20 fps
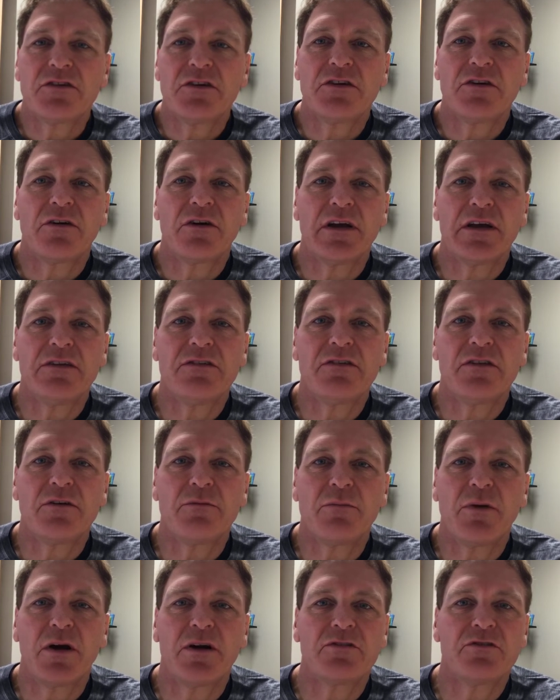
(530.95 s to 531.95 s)
You know, is there
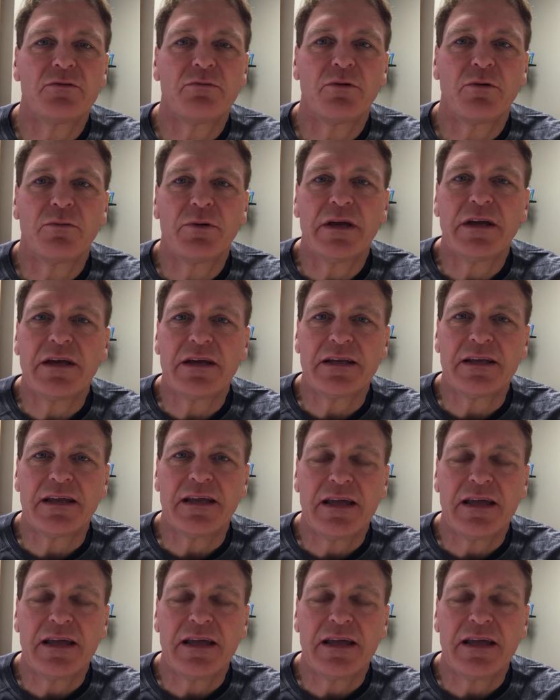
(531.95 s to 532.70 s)
margin where we could